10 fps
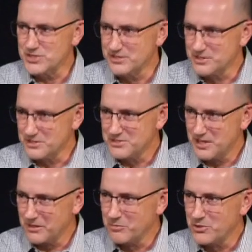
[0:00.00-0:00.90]
as the
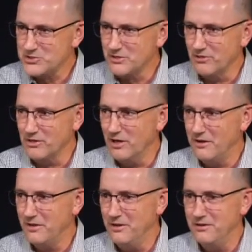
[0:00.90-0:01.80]
second person of the
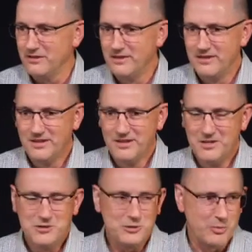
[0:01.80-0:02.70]
Godhead
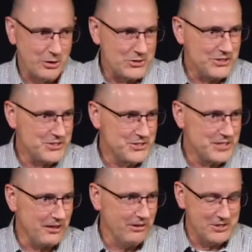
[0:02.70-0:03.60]
to purchase the
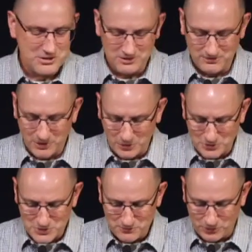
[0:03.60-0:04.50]
salvation of
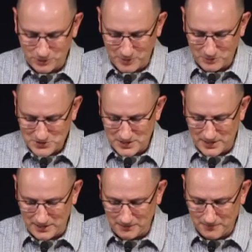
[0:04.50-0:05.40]
those for whom he was dying.